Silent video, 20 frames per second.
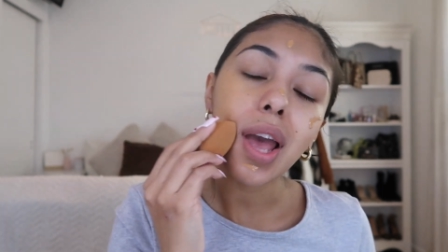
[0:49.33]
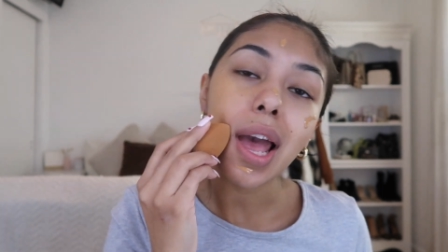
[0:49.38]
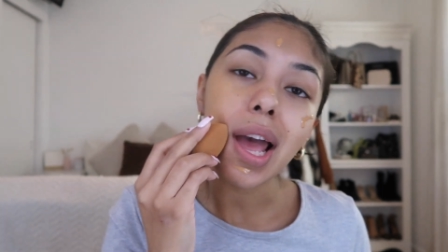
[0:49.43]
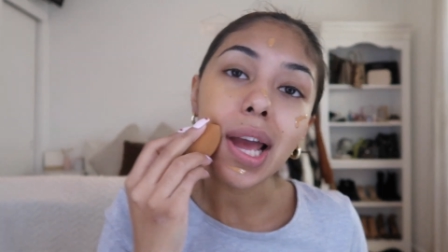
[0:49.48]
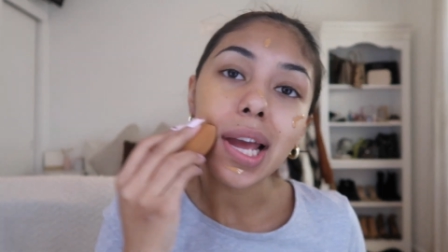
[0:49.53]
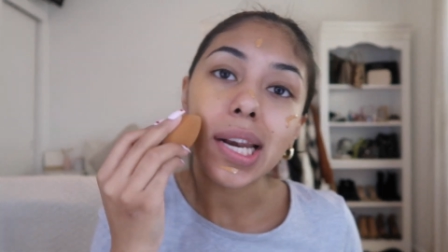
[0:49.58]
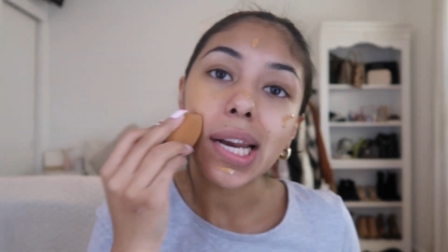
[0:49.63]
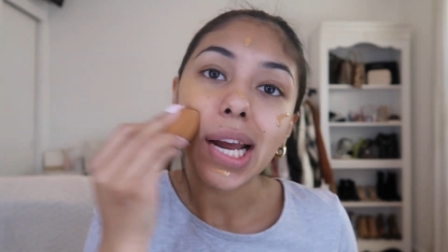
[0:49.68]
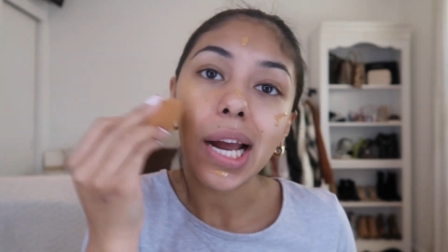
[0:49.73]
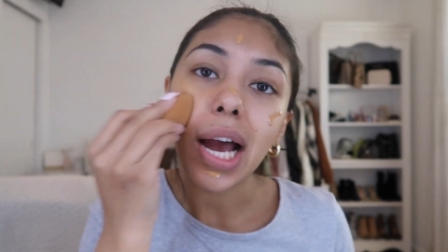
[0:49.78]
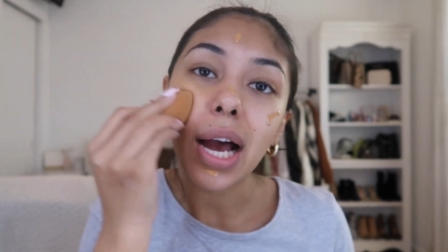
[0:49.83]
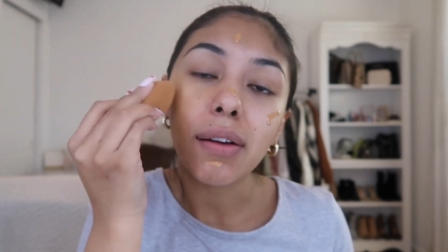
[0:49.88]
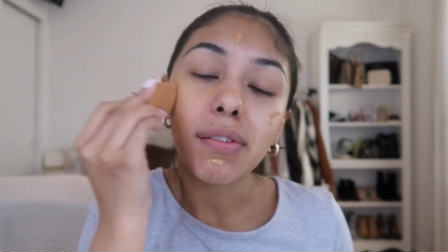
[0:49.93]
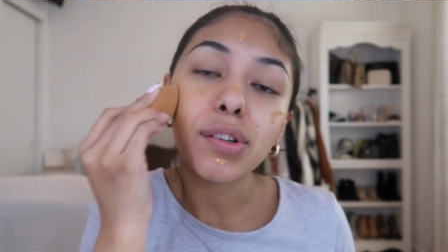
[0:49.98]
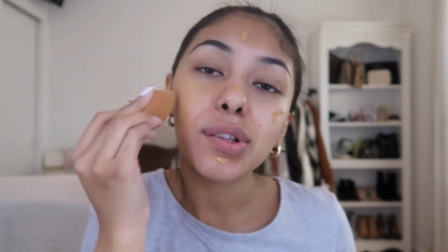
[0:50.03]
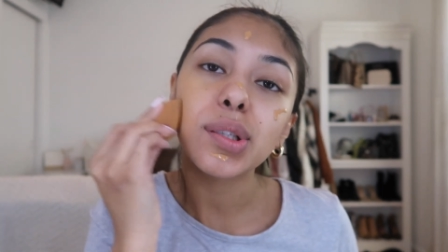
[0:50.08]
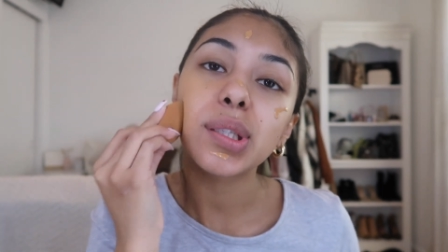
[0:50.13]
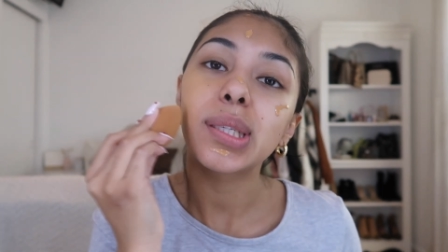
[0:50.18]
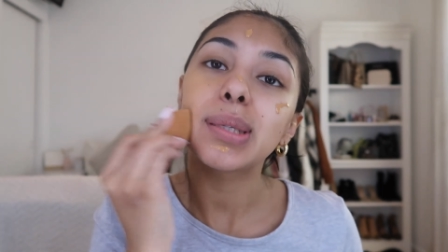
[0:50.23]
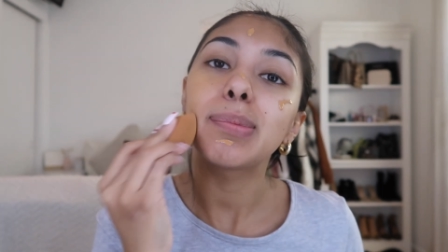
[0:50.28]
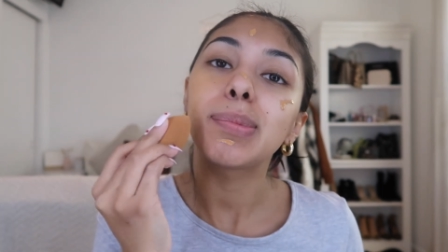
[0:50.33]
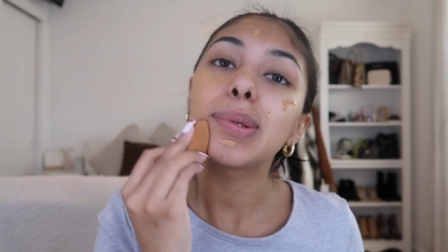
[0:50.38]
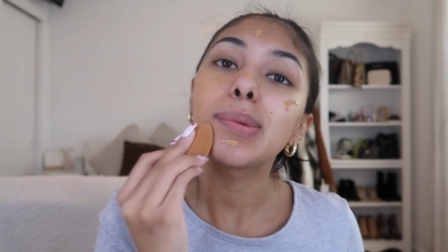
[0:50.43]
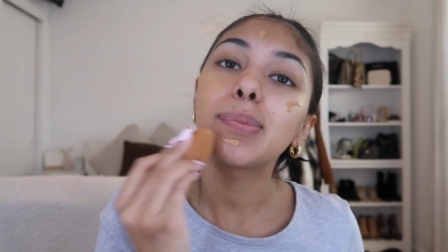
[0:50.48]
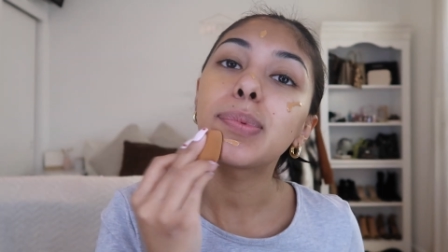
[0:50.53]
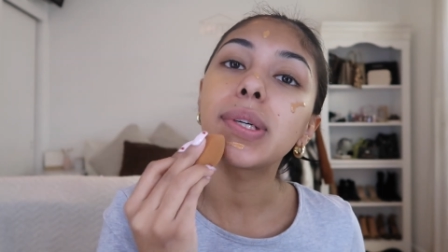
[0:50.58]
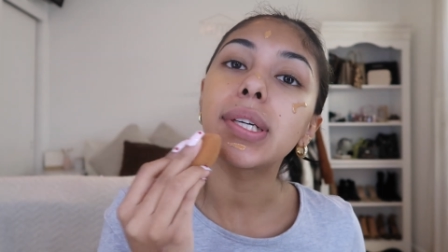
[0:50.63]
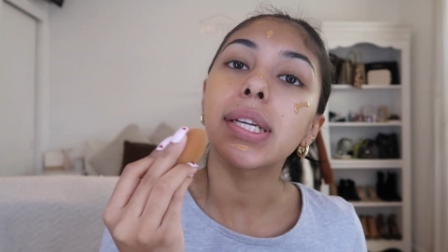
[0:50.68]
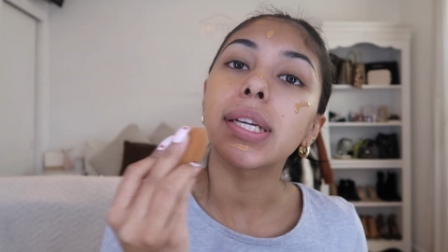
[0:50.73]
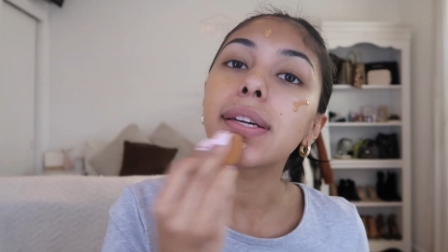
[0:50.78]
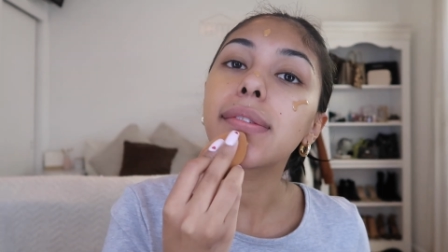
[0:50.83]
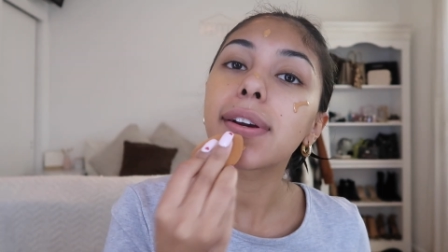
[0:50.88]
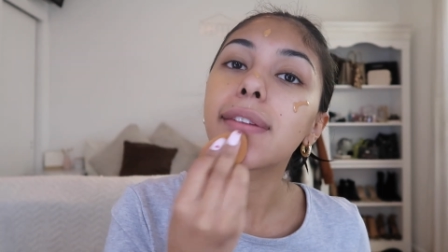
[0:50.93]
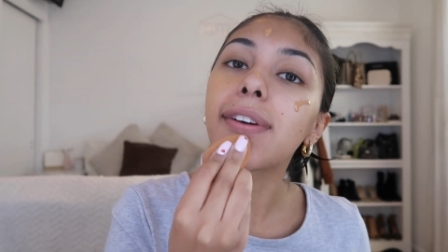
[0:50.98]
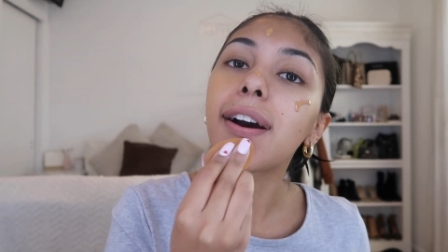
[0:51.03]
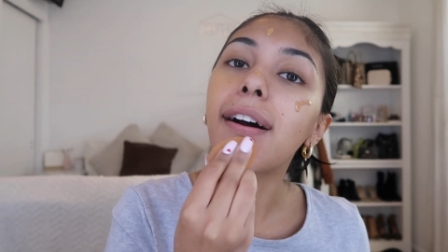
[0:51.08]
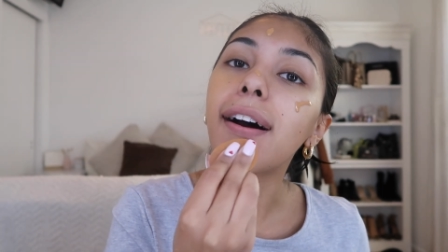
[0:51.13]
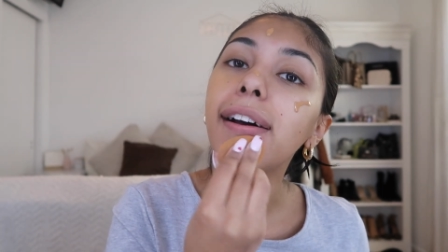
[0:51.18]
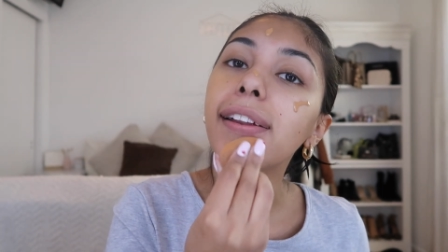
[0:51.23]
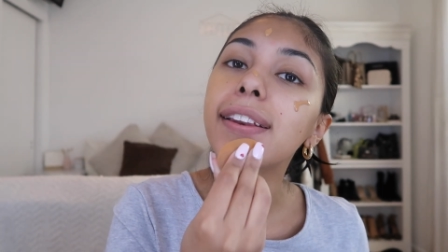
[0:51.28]
and I haven't really been putting
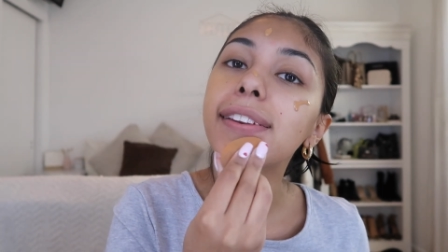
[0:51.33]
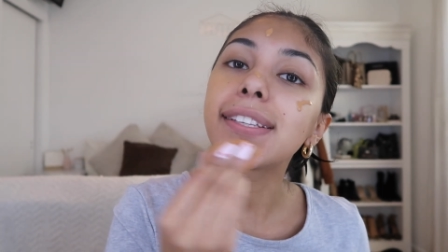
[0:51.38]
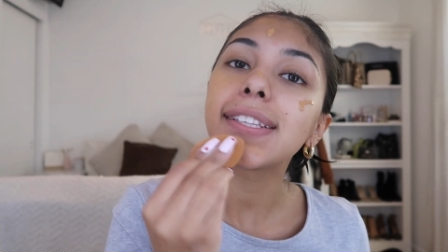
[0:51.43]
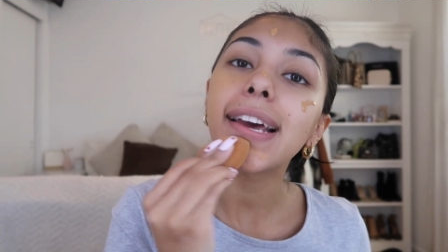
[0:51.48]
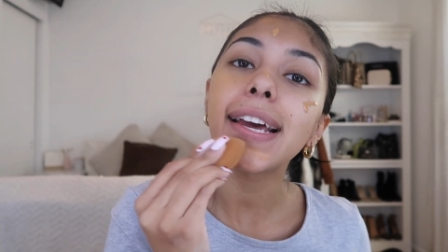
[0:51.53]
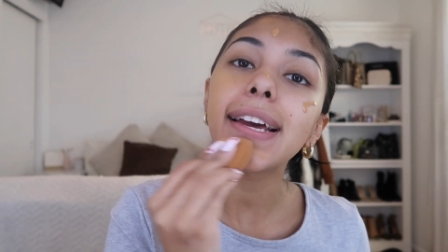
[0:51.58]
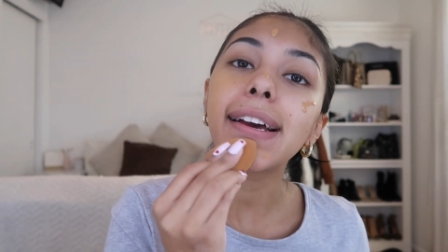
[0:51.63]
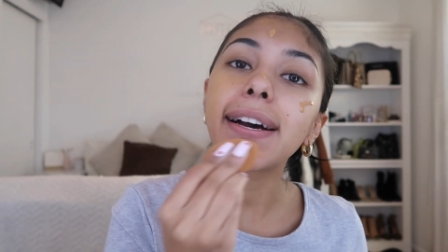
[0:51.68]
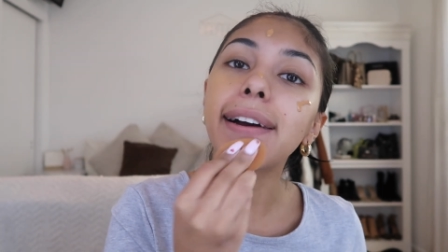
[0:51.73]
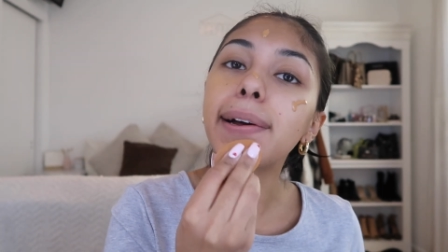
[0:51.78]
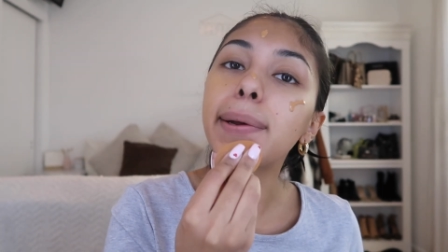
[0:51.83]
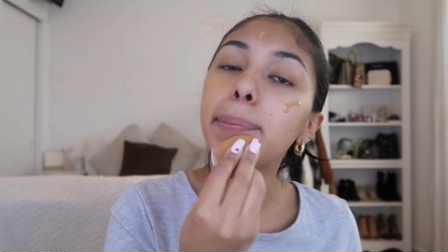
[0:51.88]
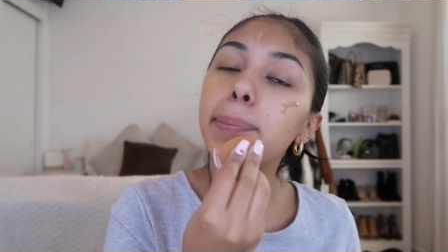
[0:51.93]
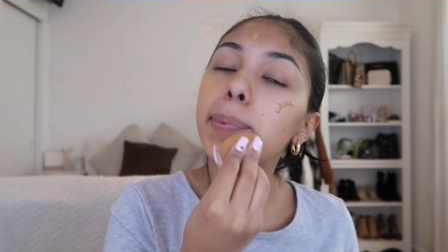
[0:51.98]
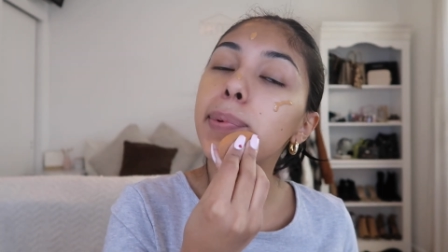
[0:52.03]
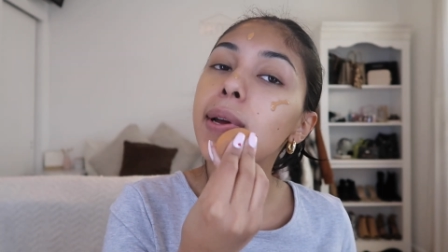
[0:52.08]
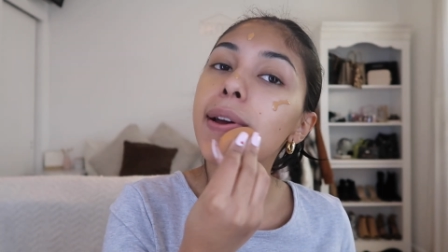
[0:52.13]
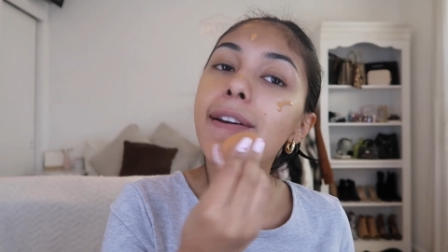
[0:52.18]
content up